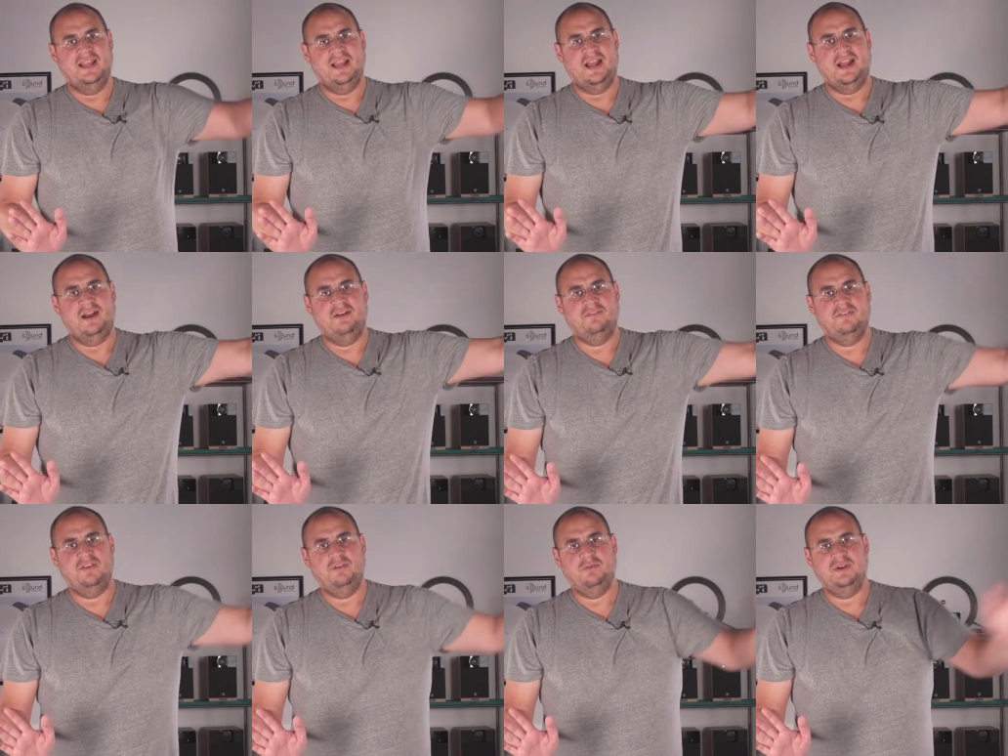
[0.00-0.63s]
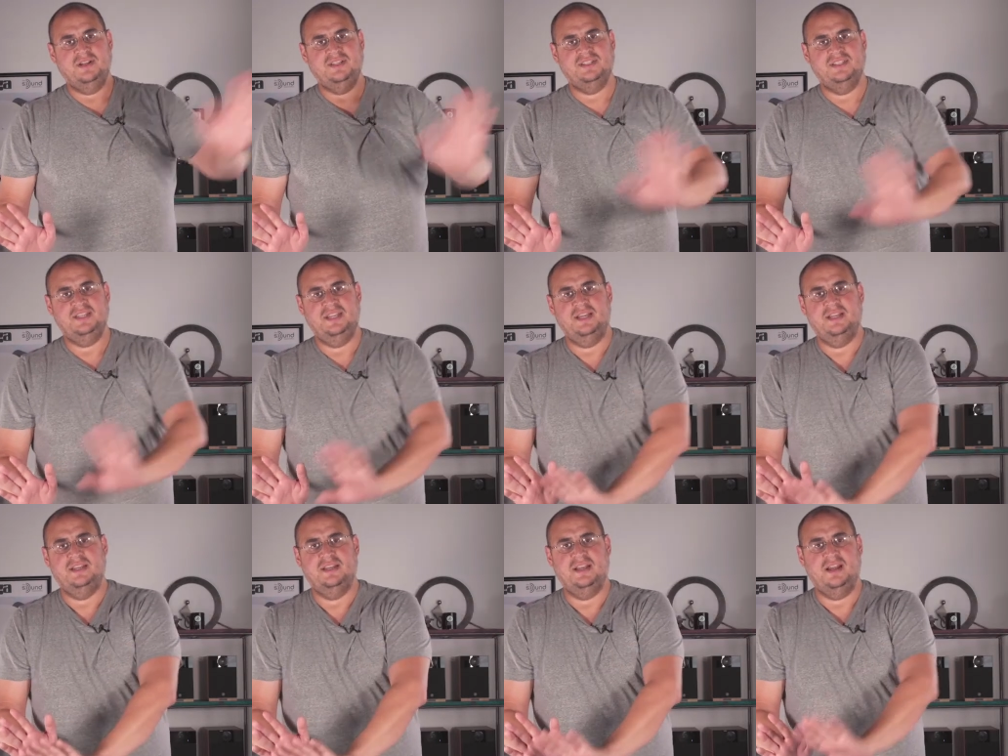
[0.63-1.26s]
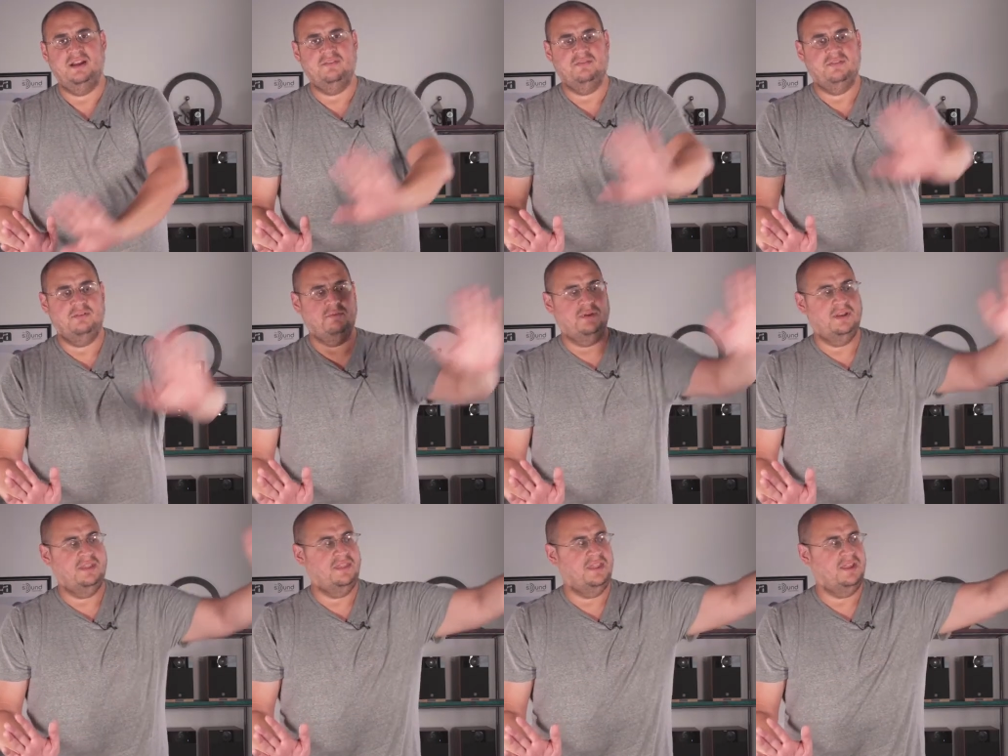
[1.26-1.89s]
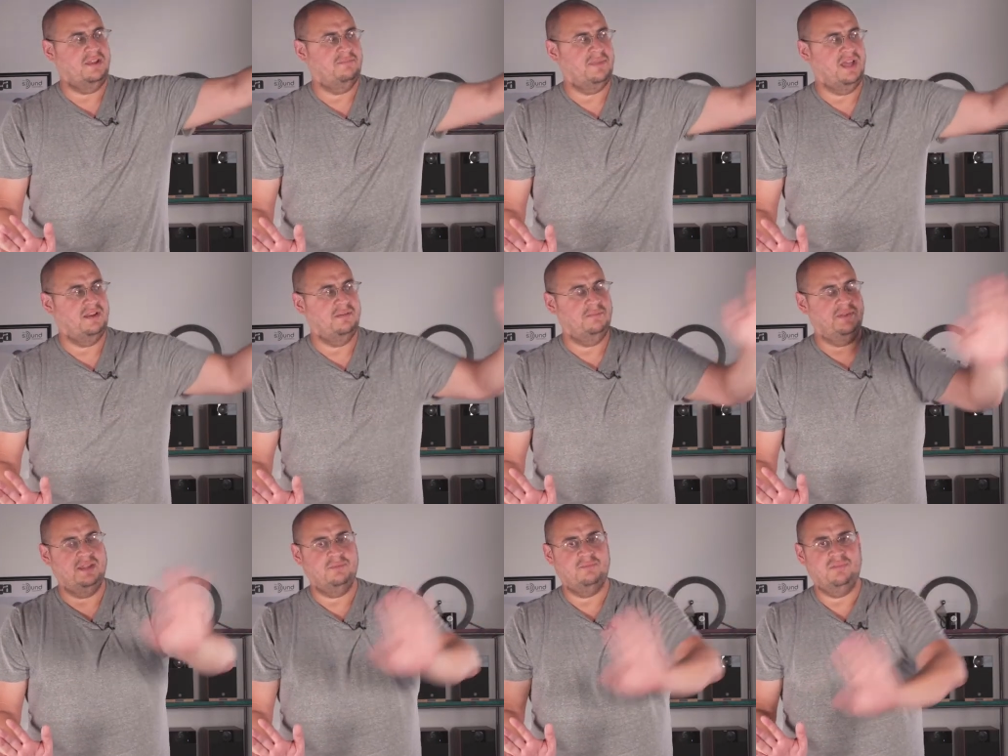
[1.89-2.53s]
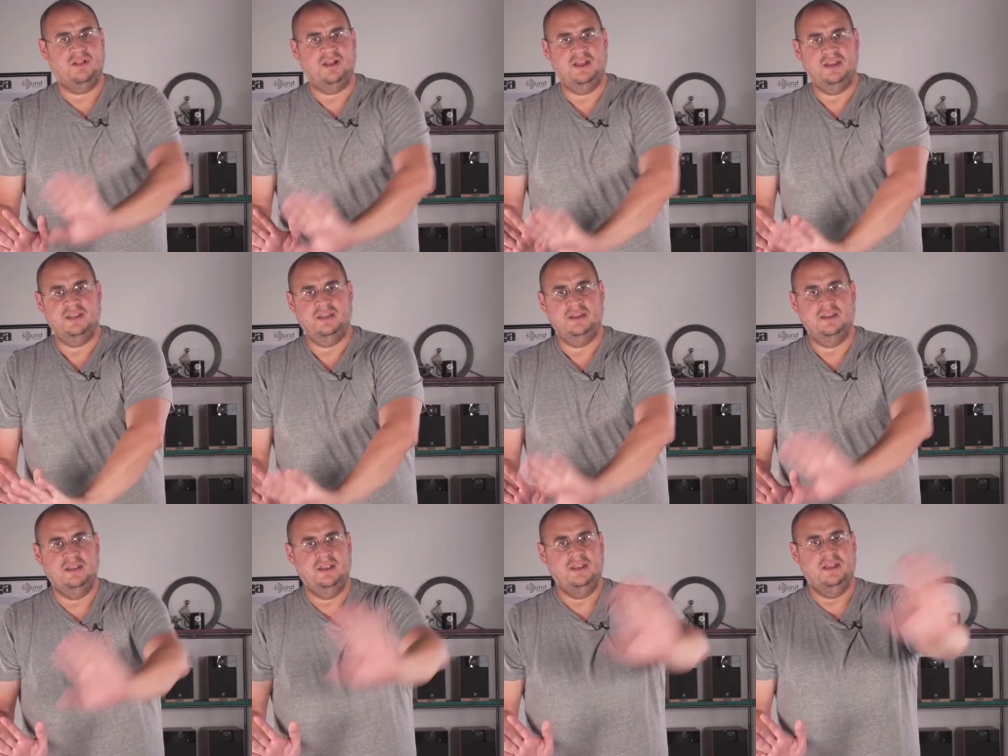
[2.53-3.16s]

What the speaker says: however you want to see it, however you want to think about it being plotted.